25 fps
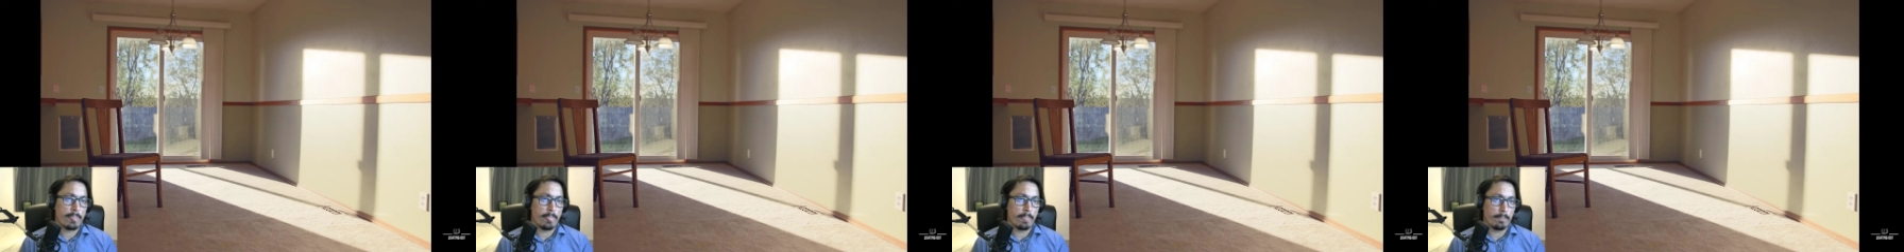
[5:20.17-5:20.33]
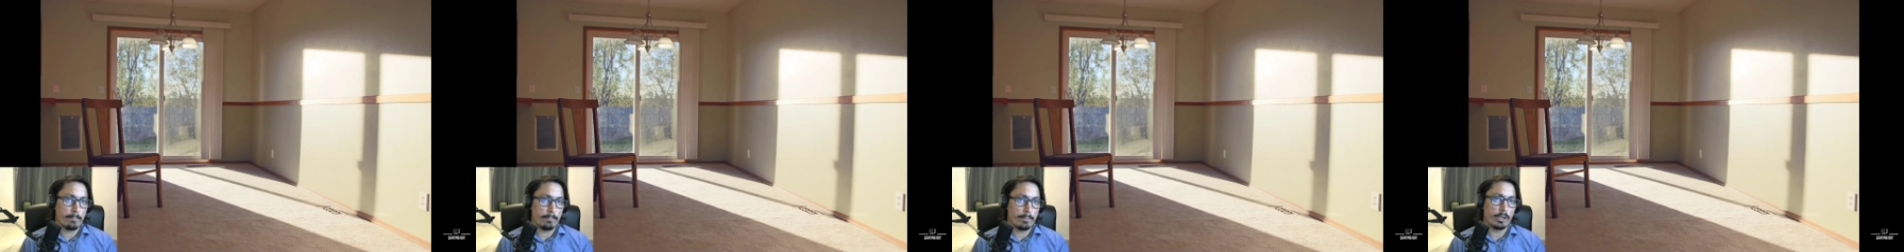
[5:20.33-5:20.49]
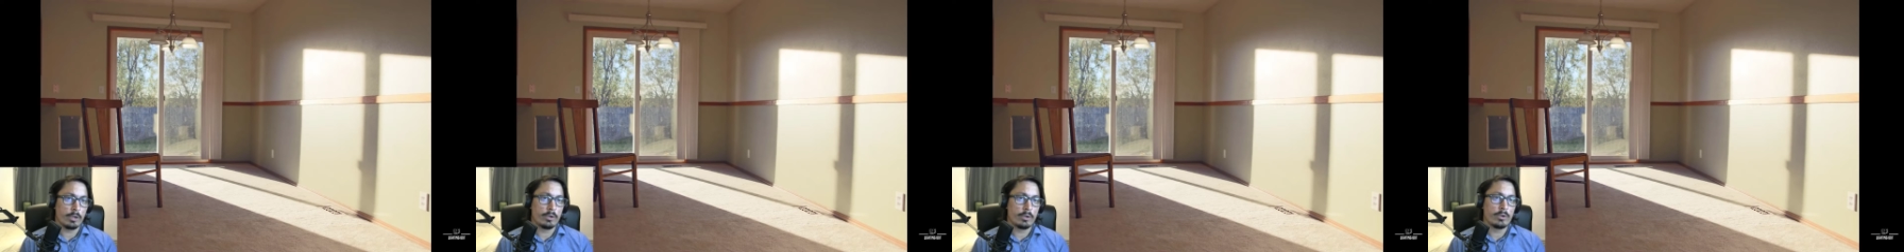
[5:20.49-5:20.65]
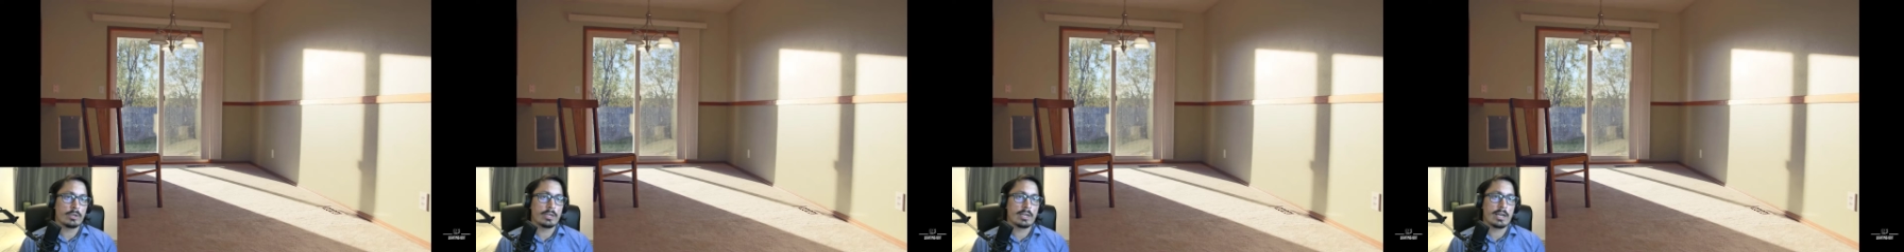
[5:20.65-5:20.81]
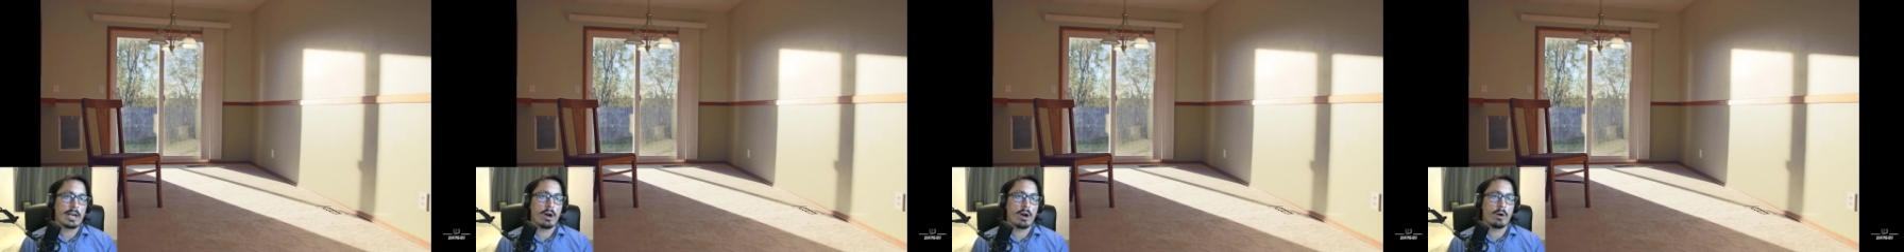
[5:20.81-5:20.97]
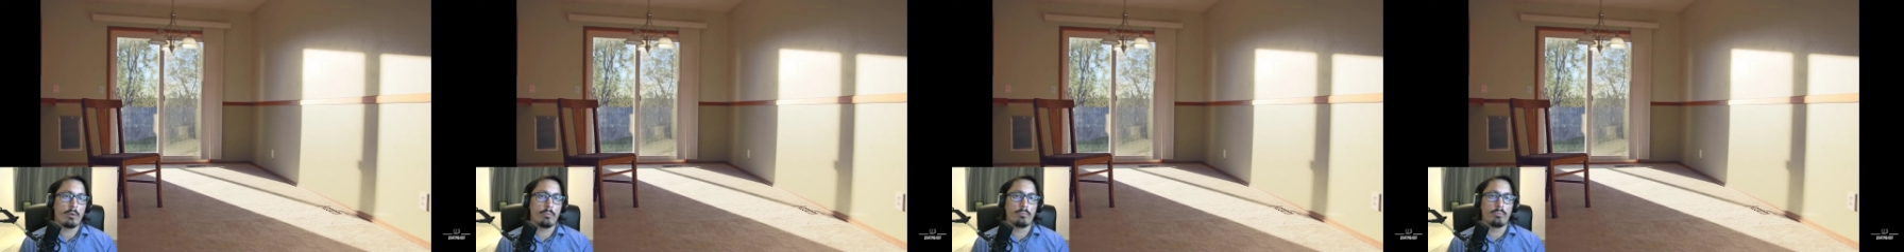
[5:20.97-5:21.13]
but look
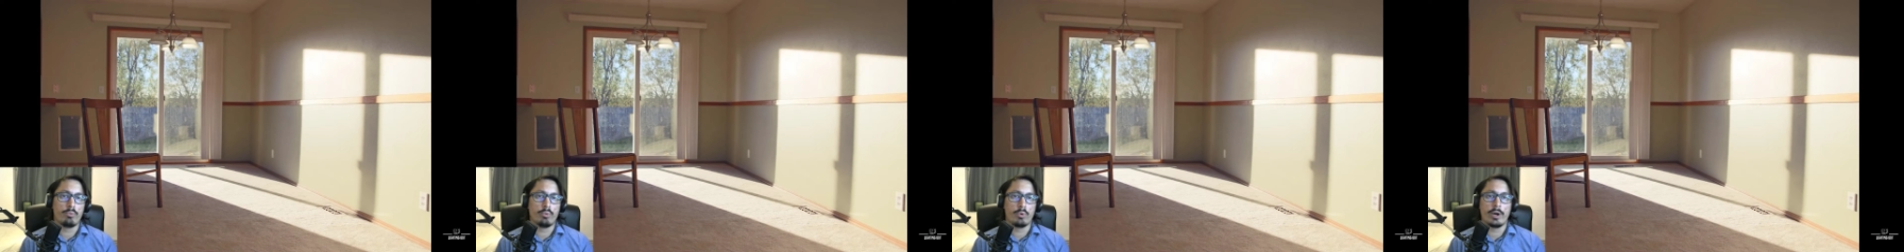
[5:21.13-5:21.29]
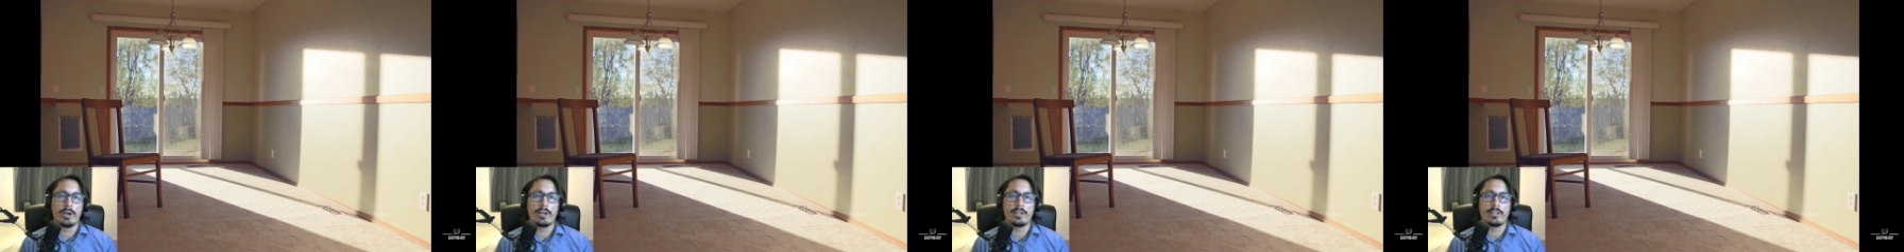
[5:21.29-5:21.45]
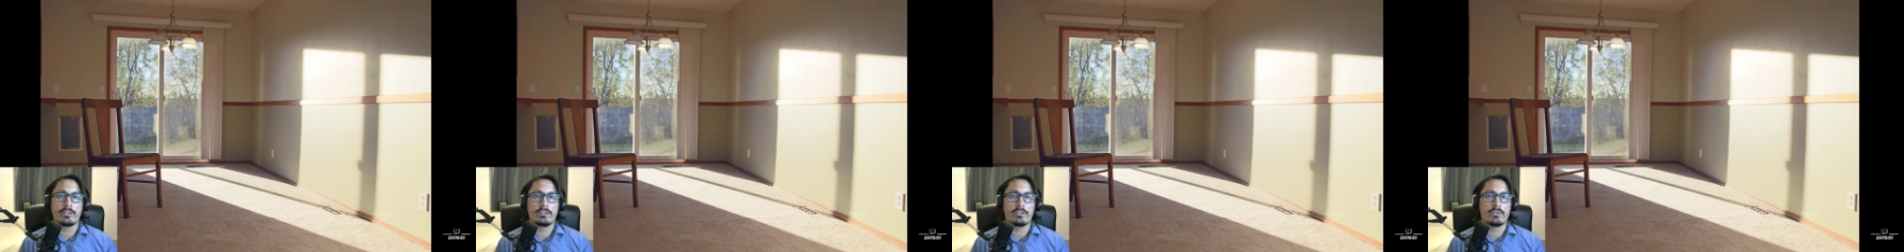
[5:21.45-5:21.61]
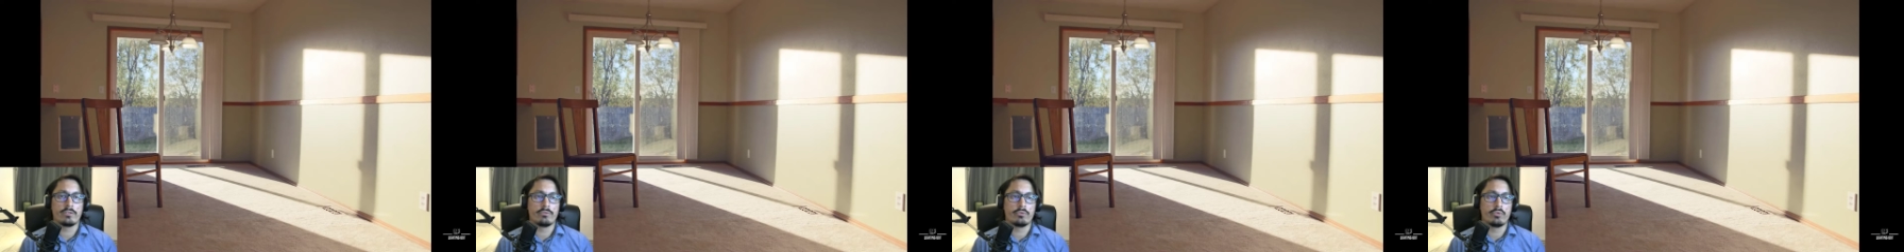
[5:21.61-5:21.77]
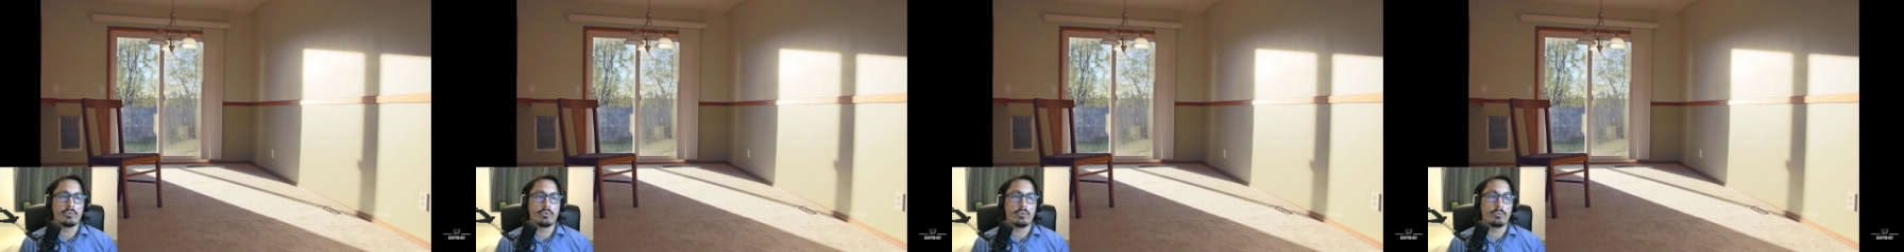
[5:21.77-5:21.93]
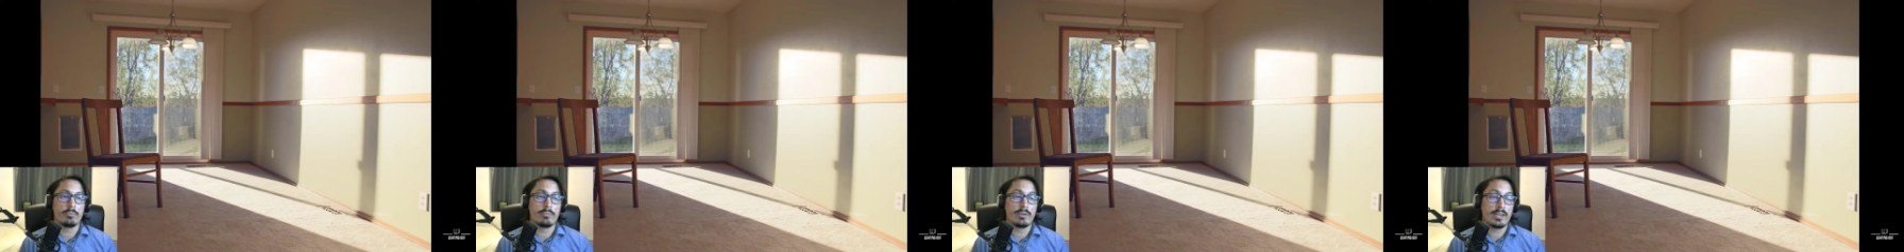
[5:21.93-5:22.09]
how bright the
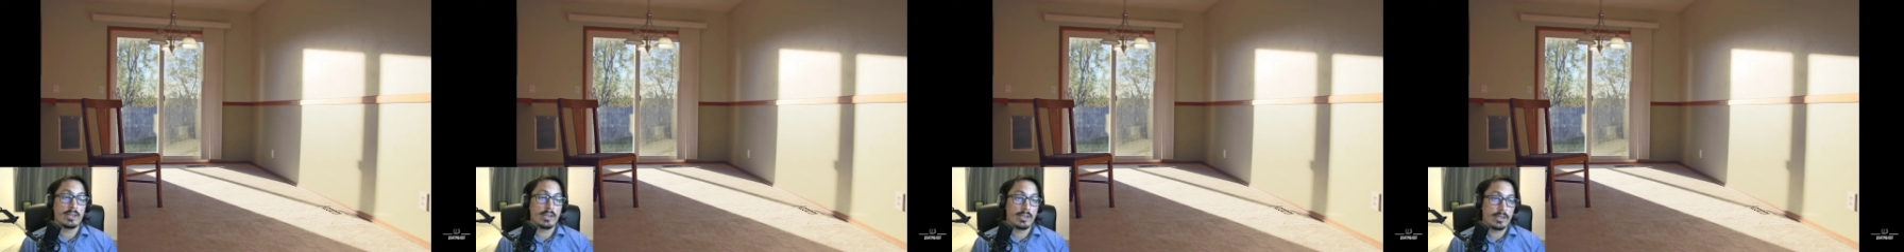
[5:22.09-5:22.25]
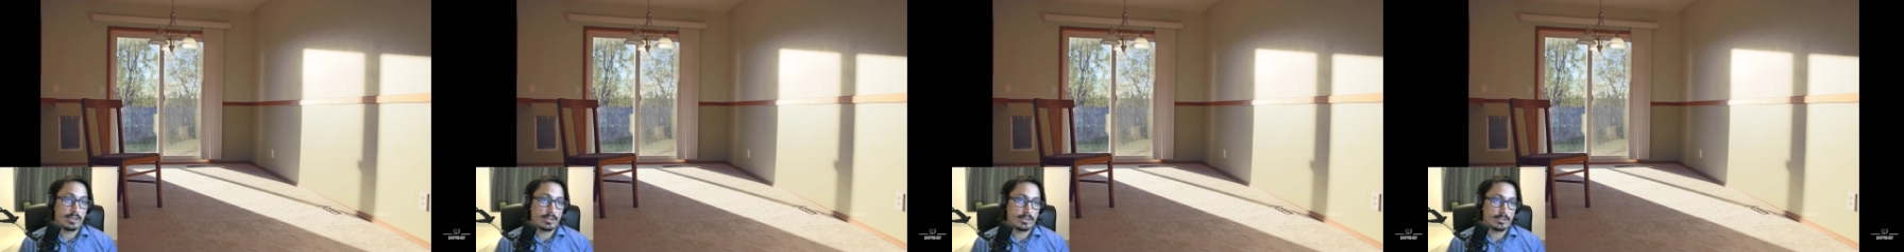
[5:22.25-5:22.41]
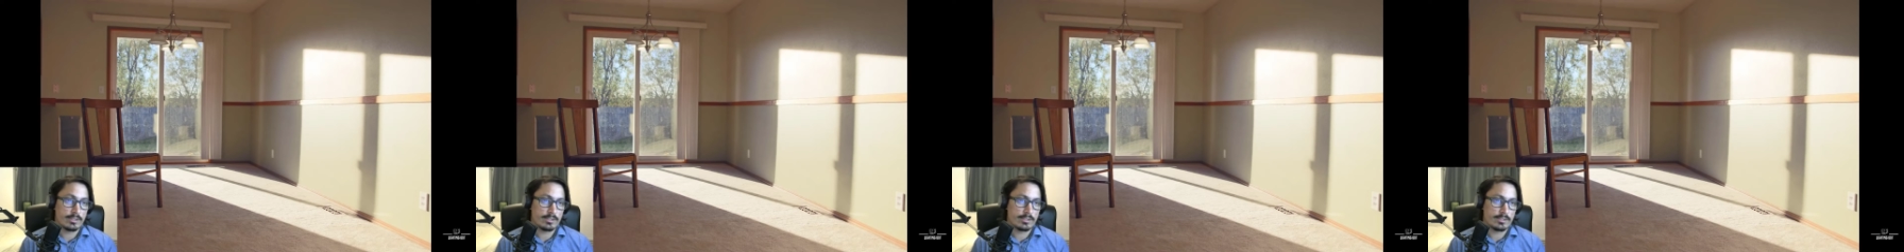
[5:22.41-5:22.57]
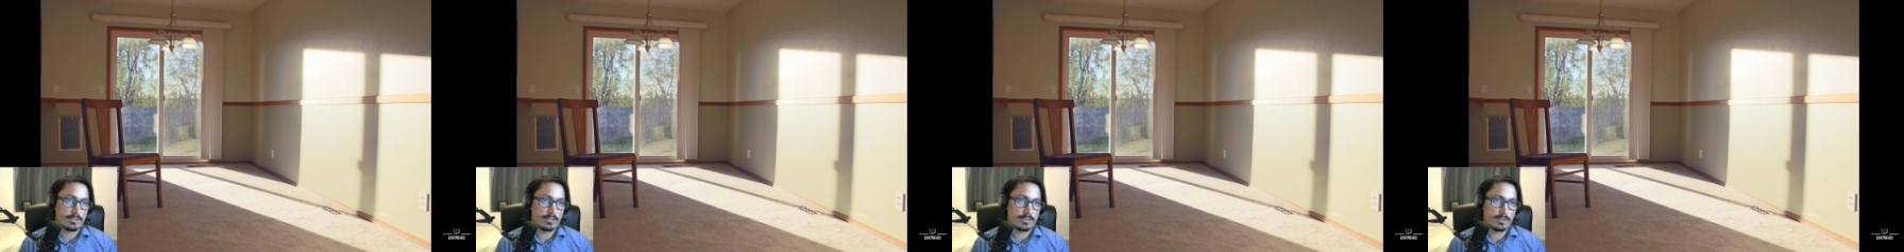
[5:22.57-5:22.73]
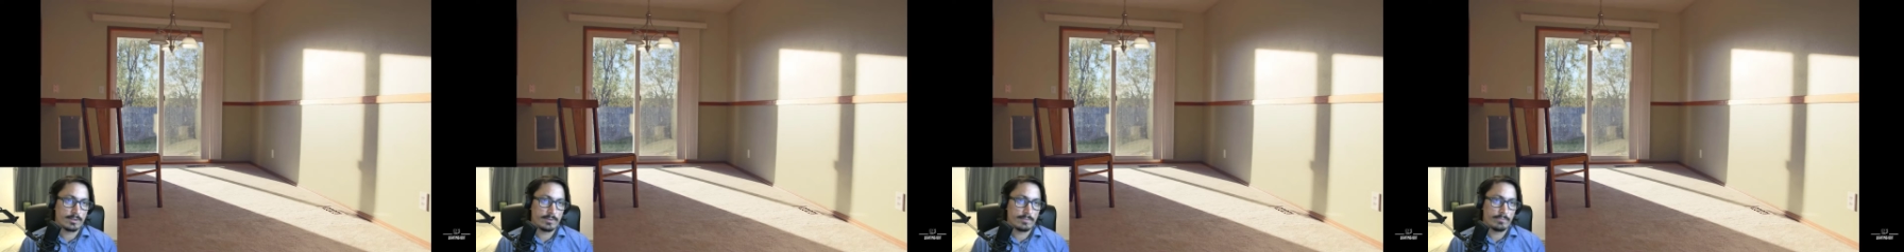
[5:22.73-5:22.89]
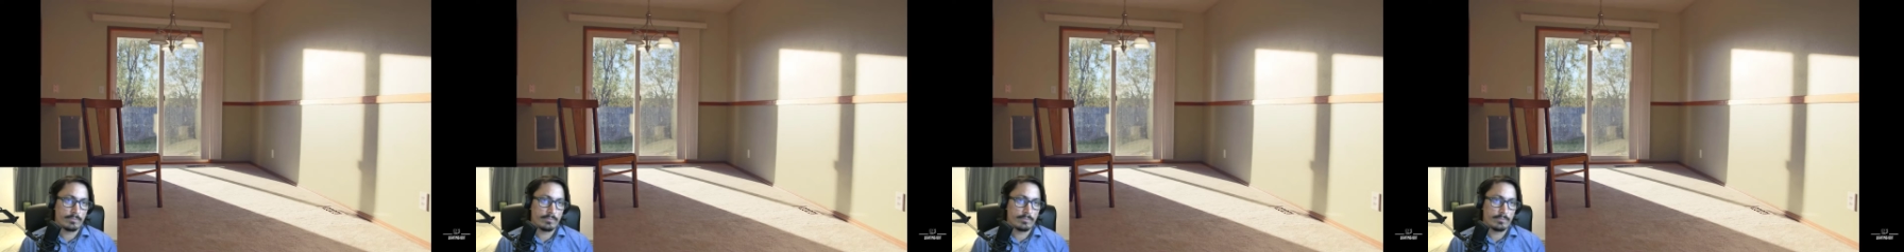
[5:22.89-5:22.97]
room is.